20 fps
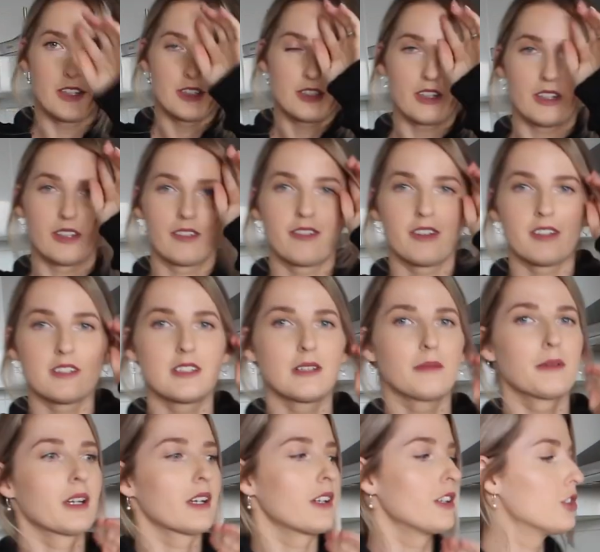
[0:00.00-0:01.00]
So the first
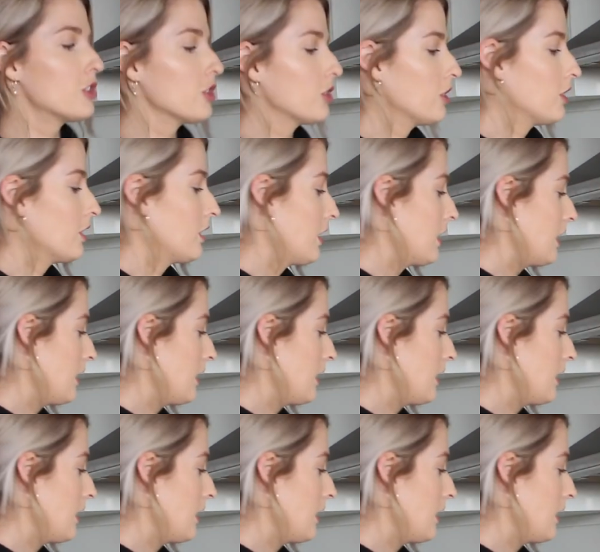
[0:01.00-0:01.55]
thing we're going to do